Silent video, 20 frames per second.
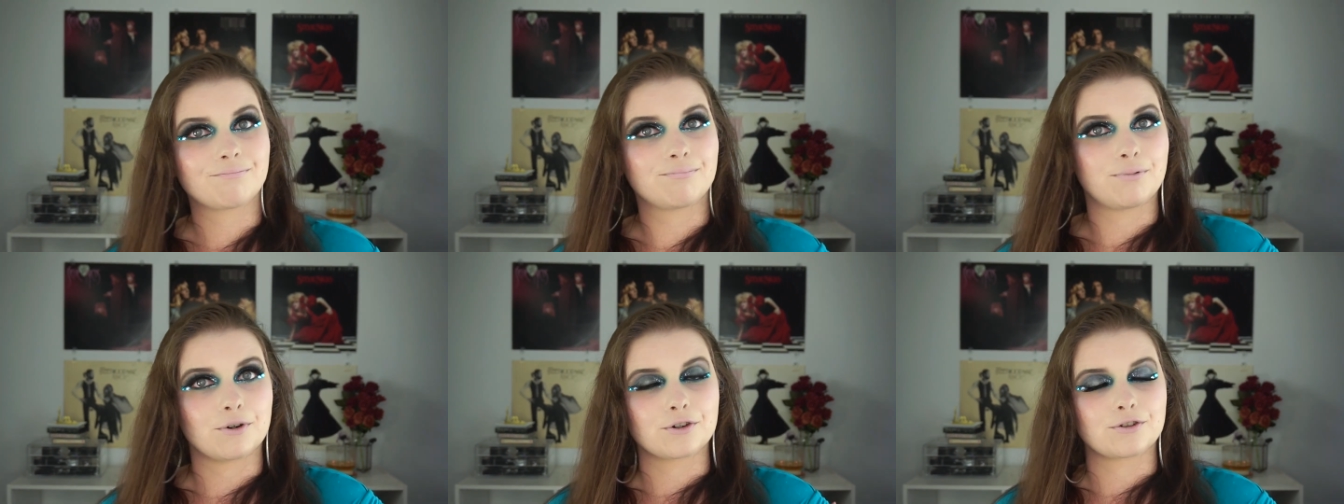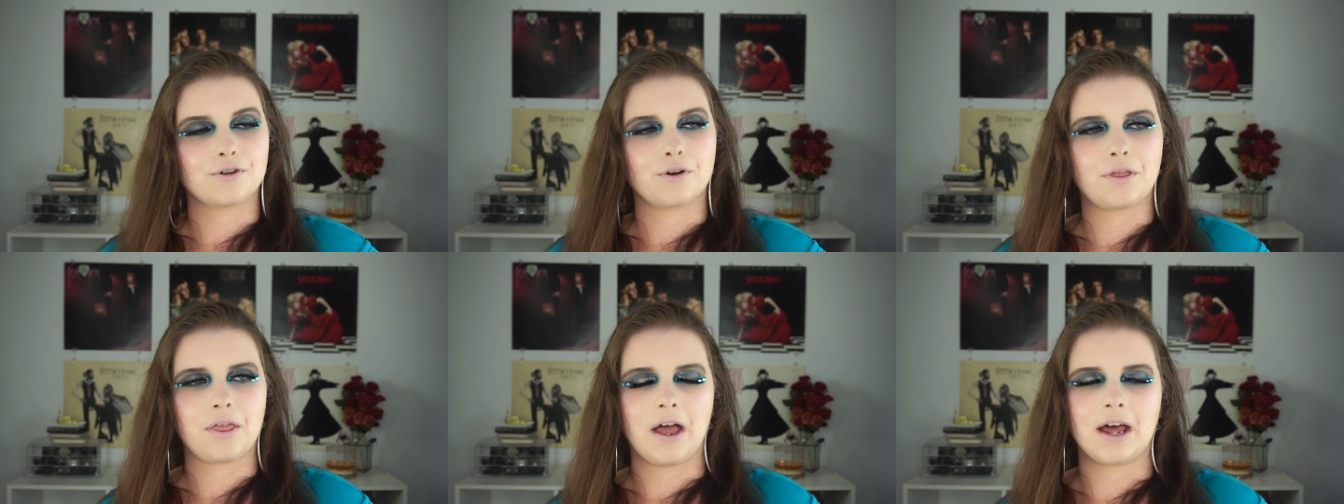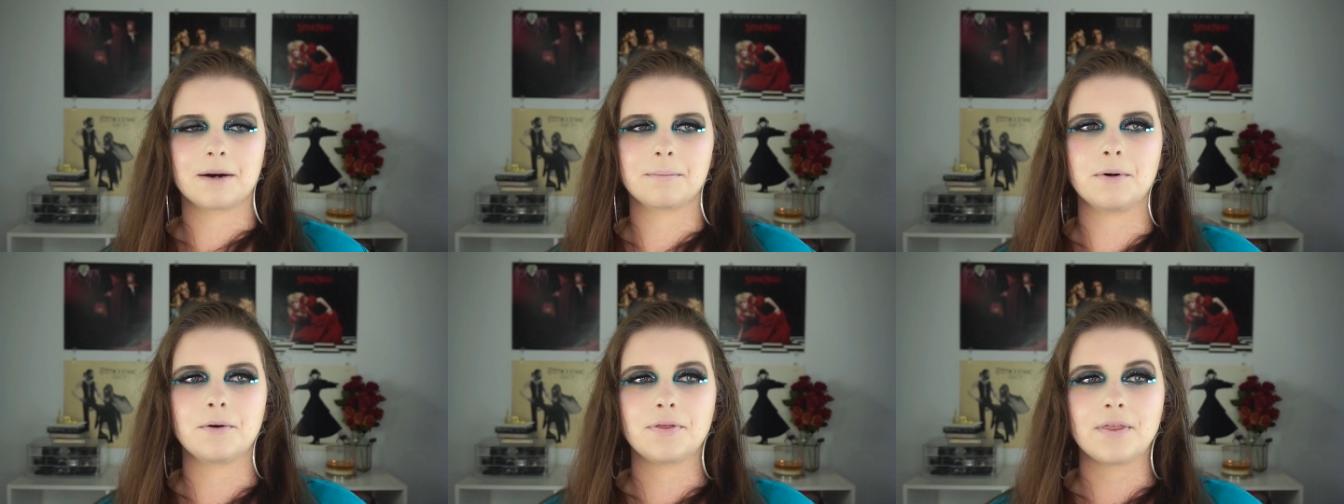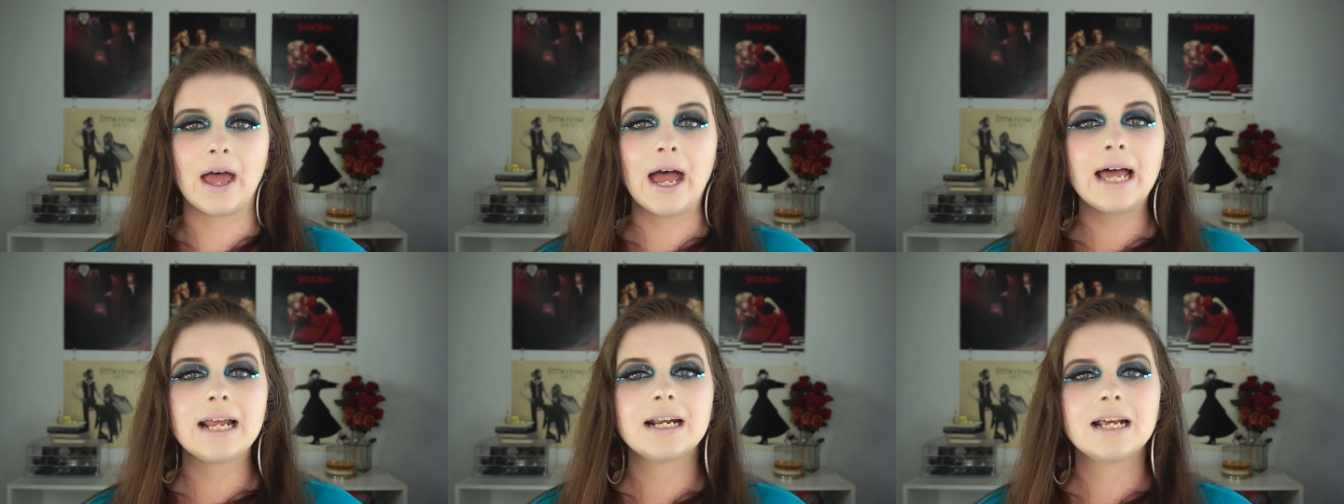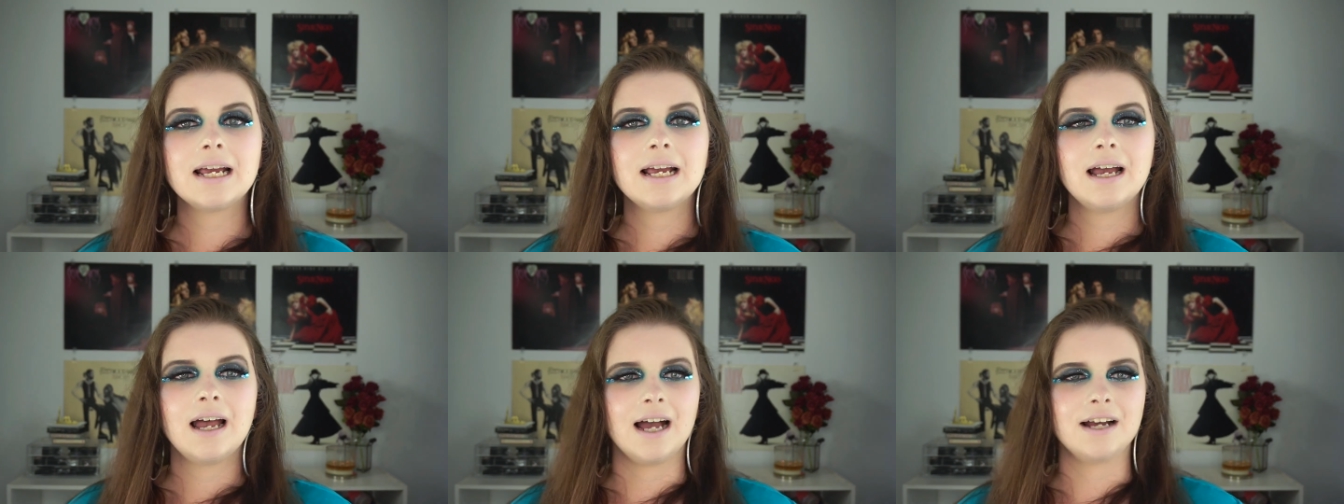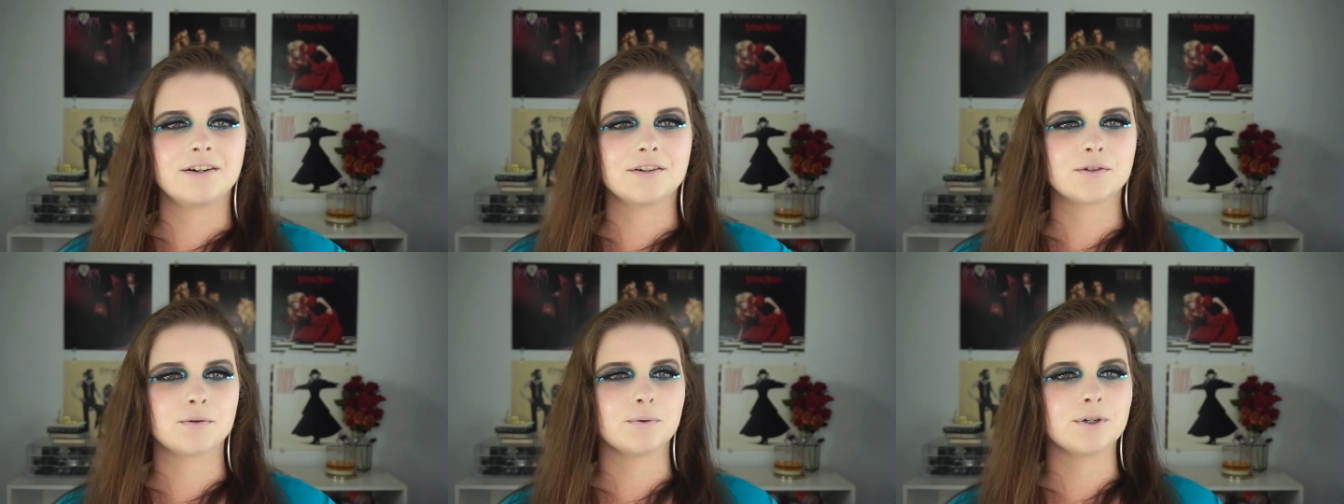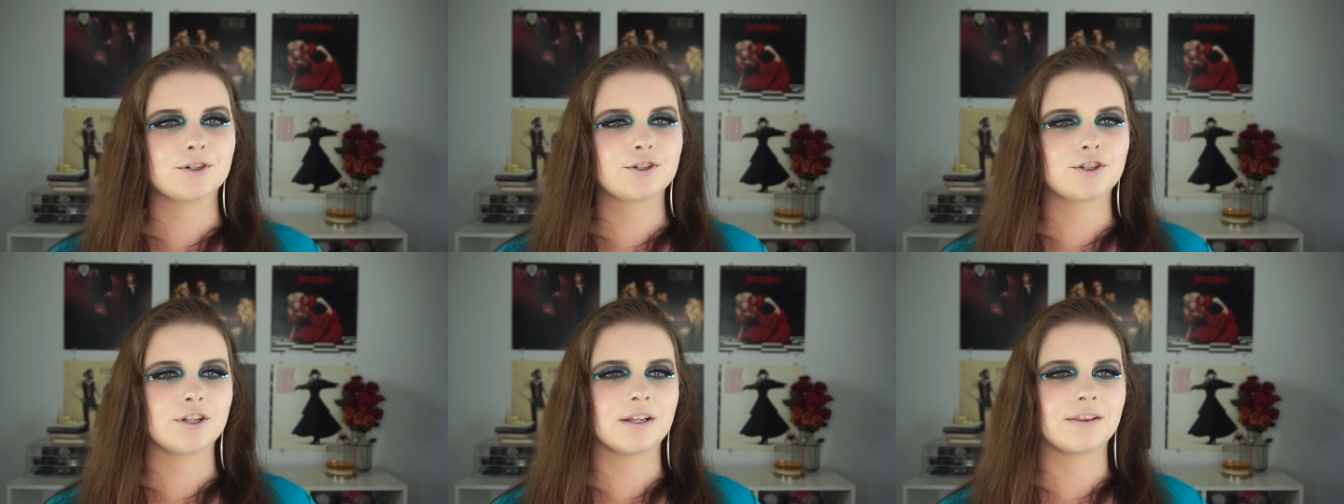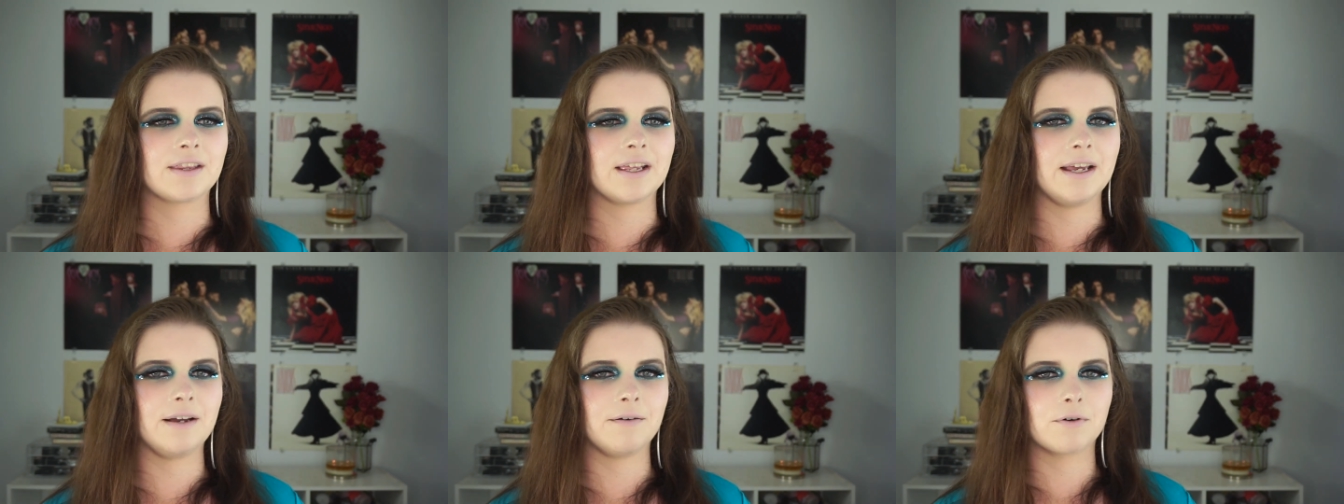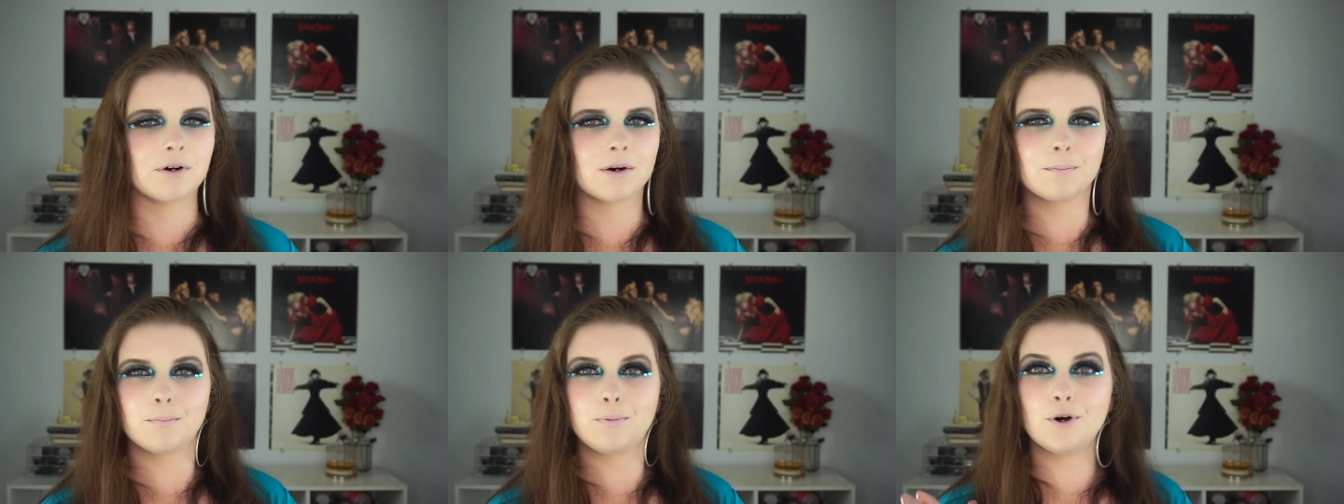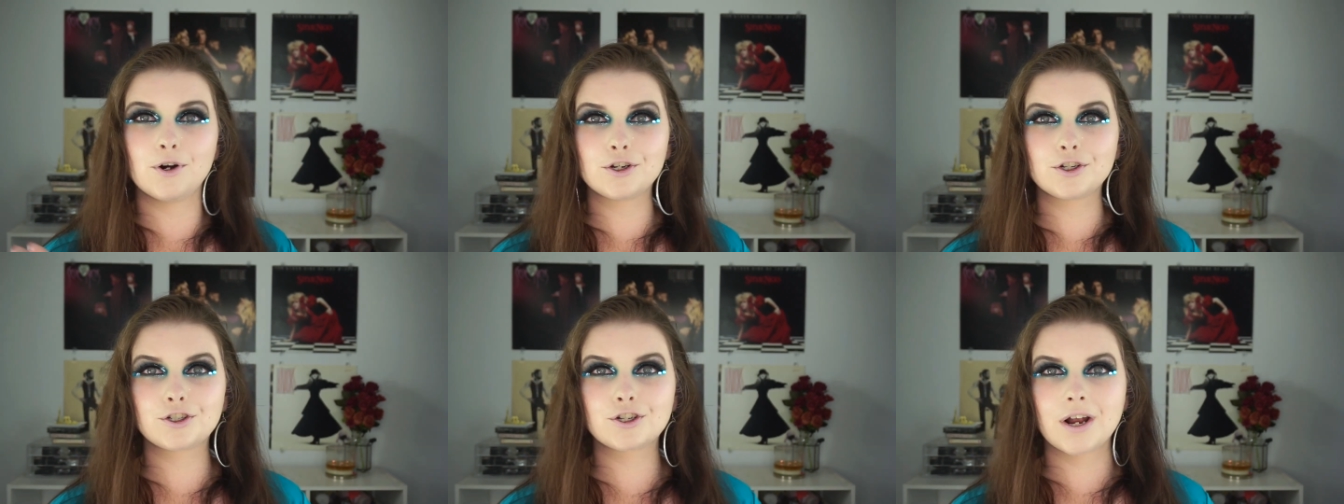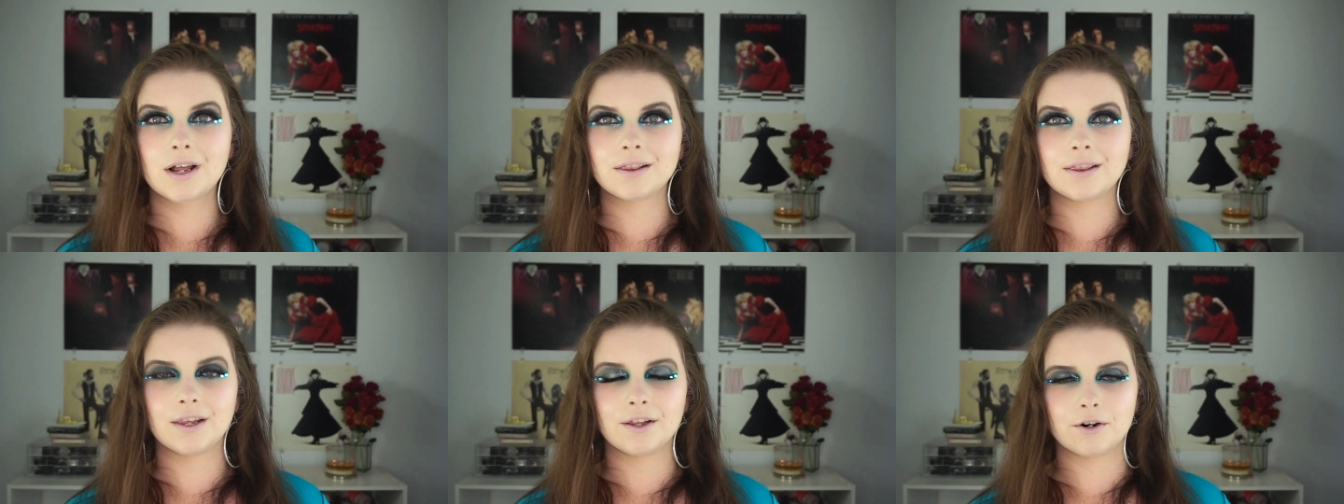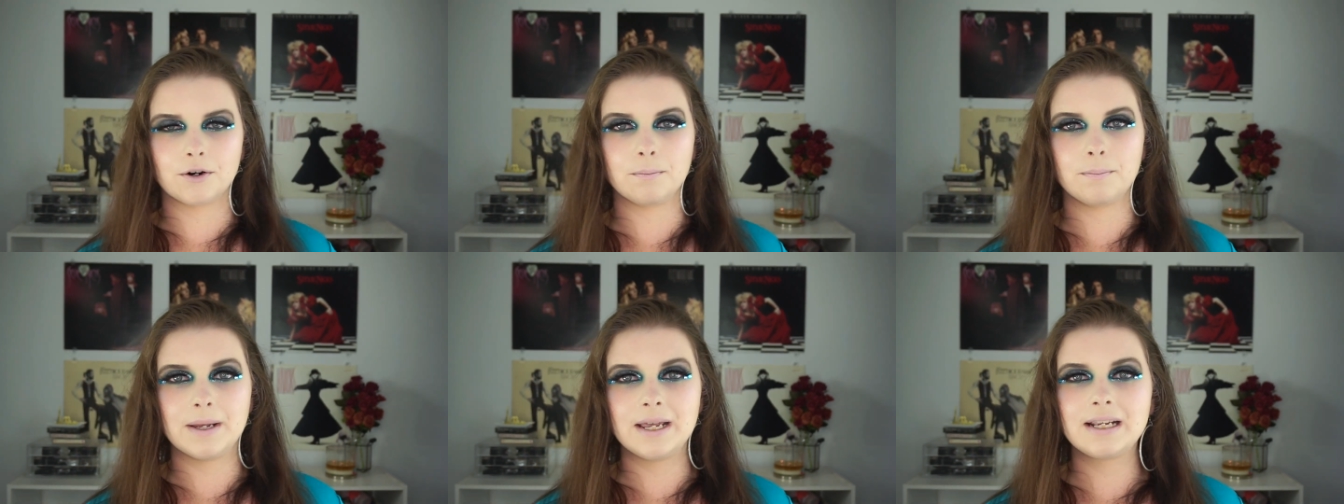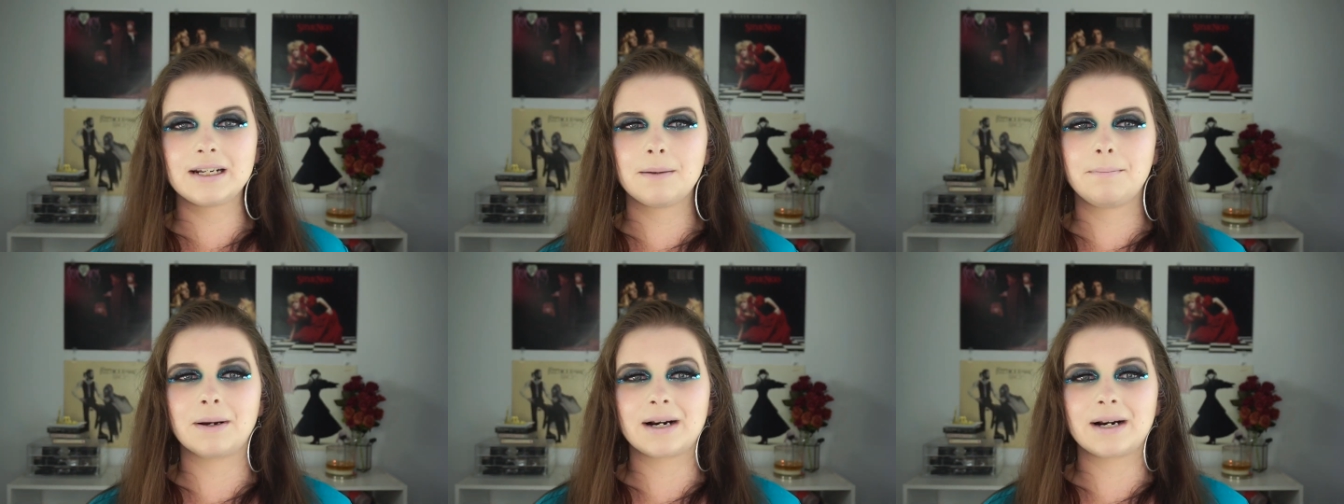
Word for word: personal thought about that. I just wish that they were pushed a little bit,